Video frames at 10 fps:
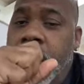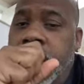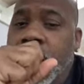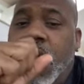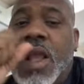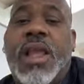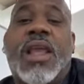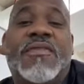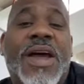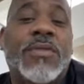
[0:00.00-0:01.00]

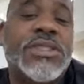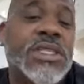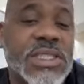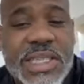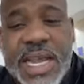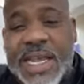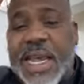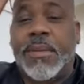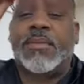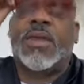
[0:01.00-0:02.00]
if I was in the stock
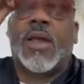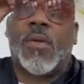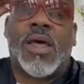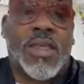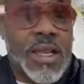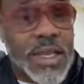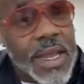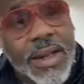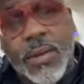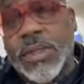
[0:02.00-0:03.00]
game while they're
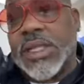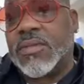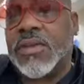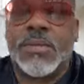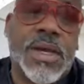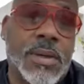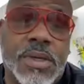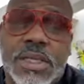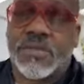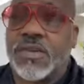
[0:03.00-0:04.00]
down, I would definitely buy them
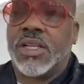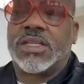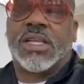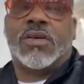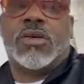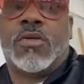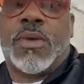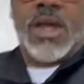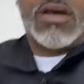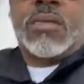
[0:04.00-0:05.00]
because I feel like they're gonna go
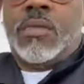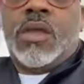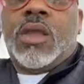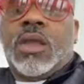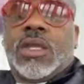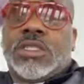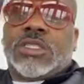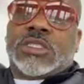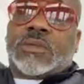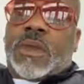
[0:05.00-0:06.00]
back up. It's
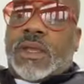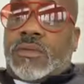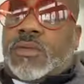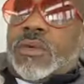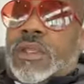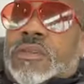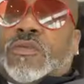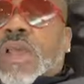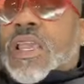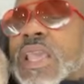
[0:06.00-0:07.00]
just a matter of when. If
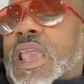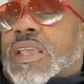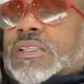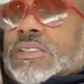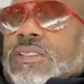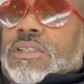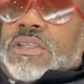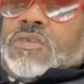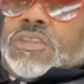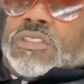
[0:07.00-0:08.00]
you got cash, then you can